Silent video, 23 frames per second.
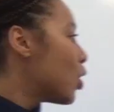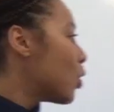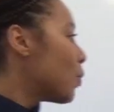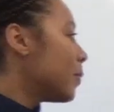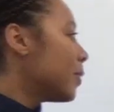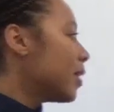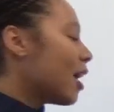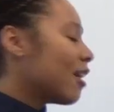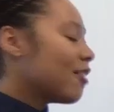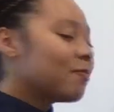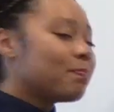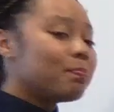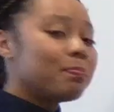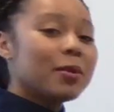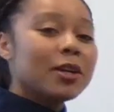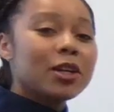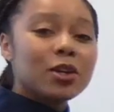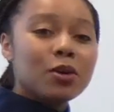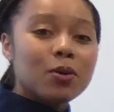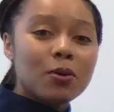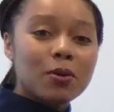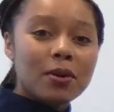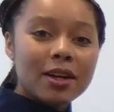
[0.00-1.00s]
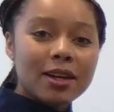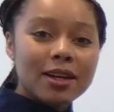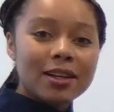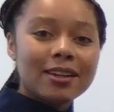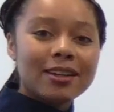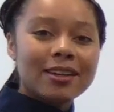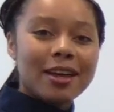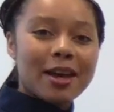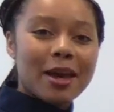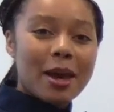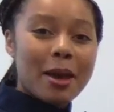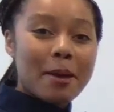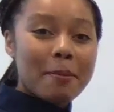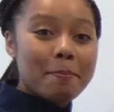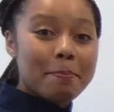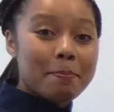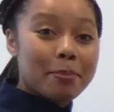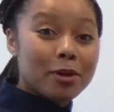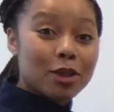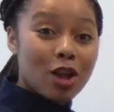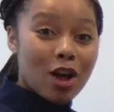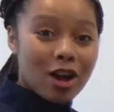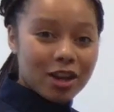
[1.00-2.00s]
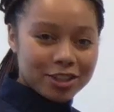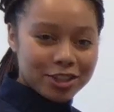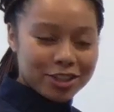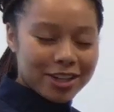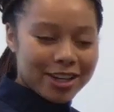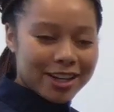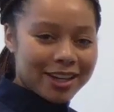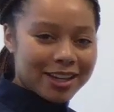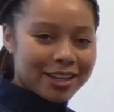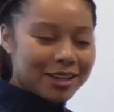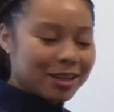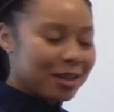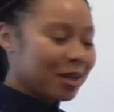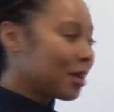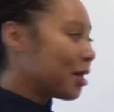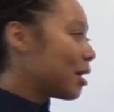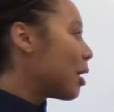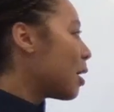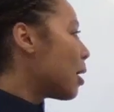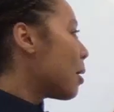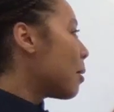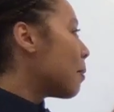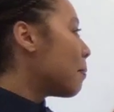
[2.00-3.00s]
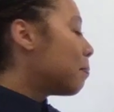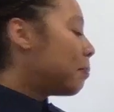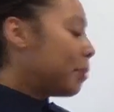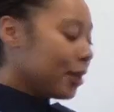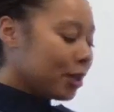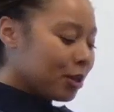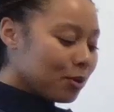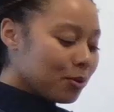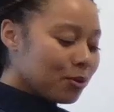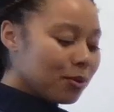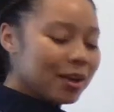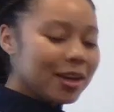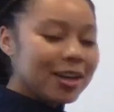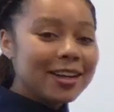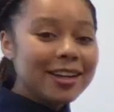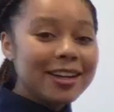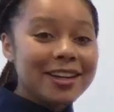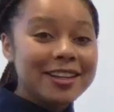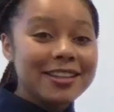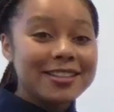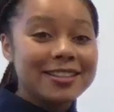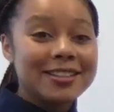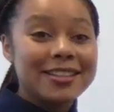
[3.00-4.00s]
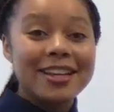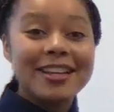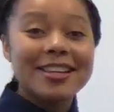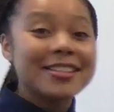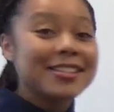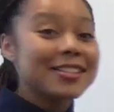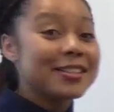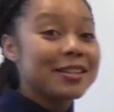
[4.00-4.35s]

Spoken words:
We have Bitcoin and blockchain. Bitcoin is